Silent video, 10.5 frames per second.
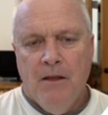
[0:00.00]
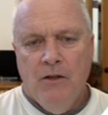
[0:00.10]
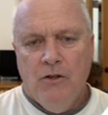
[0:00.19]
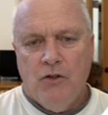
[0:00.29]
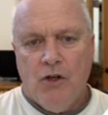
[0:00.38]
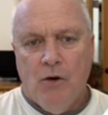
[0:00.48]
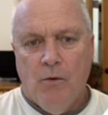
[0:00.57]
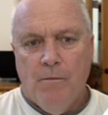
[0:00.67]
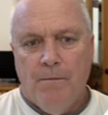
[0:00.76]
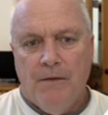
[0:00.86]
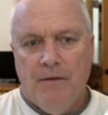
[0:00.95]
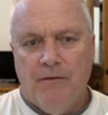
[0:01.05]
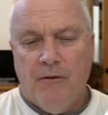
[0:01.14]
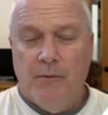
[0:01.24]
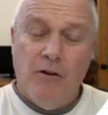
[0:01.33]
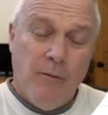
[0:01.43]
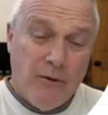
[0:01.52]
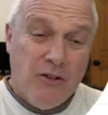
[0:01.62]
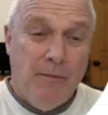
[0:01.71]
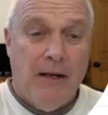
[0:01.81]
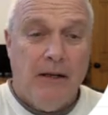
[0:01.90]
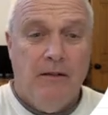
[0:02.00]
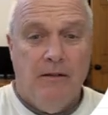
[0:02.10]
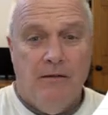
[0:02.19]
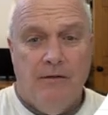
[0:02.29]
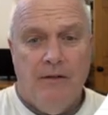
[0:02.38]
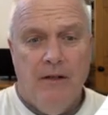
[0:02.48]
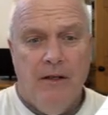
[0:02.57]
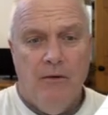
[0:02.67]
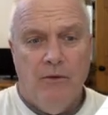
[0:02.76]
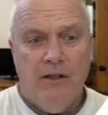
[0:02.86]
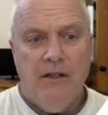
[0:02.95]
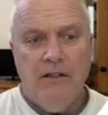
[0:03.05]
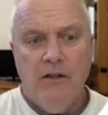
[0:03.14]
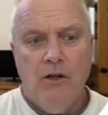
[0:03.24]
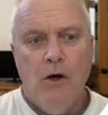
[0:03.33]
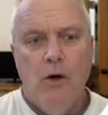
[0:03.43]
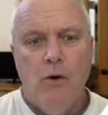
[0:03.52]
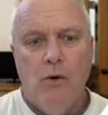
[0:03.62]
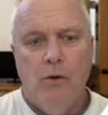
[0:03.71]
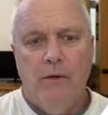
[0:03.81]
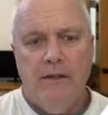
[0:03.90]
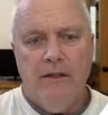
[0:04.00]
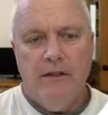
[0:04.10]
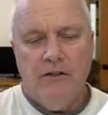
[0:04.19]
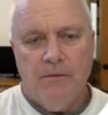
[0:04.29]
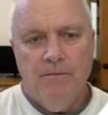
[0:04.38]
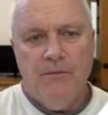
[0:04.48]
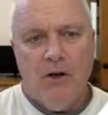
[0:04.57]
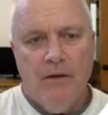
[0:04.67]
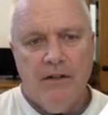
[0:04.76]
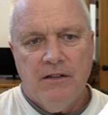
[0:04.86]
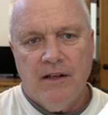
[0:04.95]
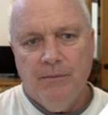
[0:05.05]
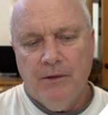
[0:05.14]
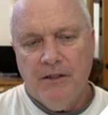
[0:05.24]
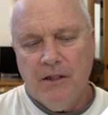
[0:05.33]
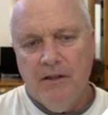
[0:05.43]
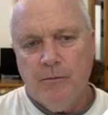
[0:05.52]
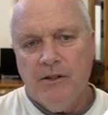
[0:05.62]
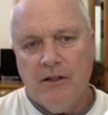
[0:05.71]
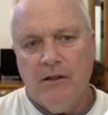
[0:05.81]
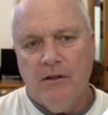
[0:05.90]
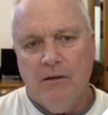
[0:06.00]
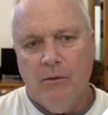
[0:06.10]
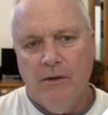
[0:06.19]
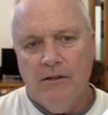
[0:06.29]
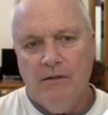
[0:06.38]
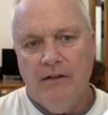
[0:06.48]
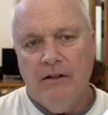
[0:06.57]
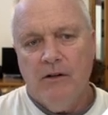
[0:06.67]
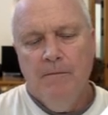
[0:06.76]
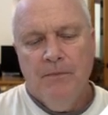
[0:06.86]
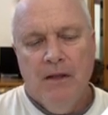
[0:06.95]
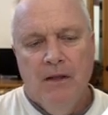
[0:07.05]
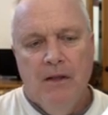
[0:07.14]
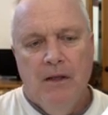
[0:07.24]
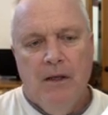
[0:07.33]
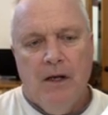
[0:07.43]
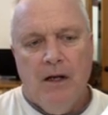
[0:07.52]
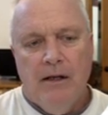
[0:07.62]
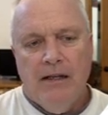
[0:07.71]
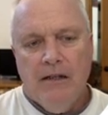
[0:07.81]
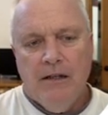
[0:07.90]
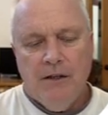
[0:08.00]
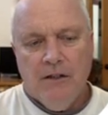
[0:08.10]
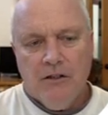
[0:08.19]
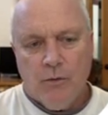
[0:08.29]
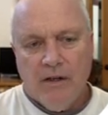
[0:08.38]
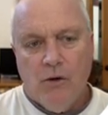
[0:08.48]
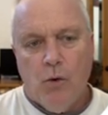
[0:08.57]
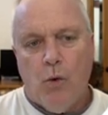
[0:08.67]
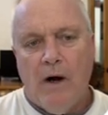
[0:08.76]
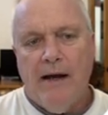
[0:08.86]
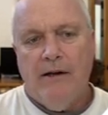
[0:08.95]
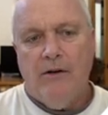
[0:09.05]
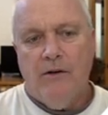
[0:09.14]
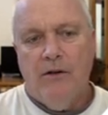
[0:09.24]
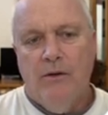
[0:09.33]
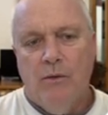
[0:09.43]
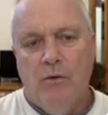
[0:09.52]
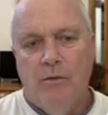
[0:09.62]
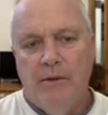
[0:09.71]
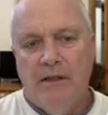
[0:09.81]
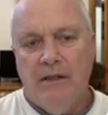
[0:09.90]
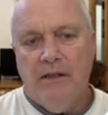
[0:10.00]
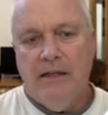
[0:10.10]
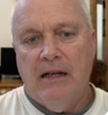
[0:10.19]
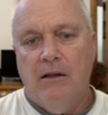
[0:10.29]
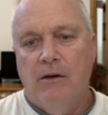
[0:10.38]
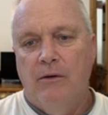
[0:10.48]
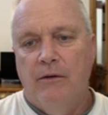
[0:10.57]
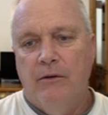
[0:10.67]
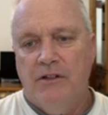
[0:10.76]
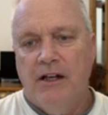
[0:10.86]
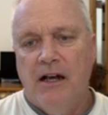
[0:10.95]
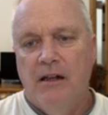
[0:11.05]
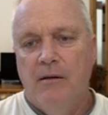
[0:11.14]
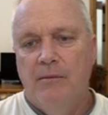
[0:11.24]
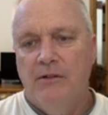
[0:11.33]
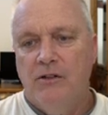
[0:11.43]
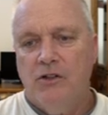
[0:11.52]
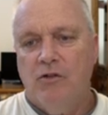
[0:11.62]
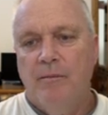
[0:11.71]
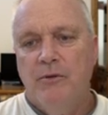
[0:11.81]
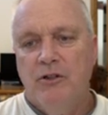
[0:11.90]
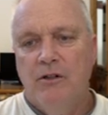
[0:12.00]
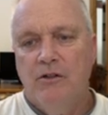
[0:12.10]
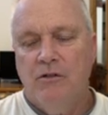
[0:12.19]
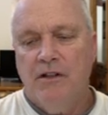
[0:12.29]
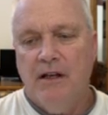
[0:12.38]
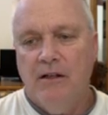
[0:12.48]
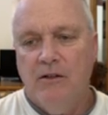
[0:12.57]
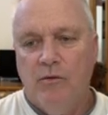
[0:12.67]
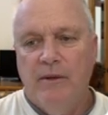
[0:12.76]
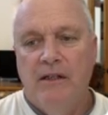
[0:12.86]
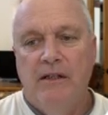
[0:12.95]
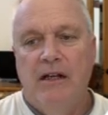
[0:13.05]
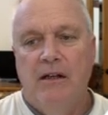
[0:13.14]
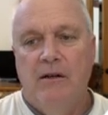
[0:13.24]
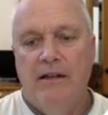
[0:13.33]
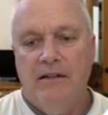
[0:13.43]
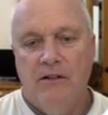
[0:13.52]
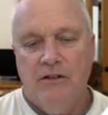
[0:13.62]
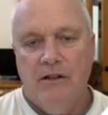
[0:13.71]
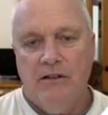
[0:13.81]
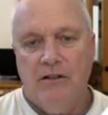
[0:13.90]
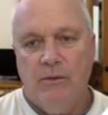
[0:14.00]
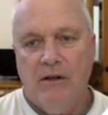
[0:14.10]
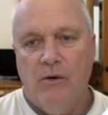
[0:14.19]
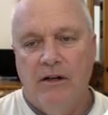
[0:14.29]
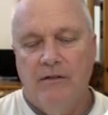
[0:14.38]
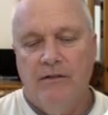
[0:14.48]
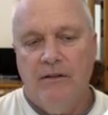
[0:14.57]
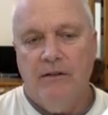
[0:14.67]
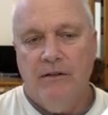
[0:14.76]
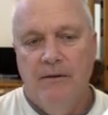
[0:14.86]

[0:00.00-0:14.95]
so from your perspective, what you need to know is on these templates, and this particular one is the vendor, anything that's required will be in yellow. Those column descriptions, those headings will be in yellow. That tells you that's a required field.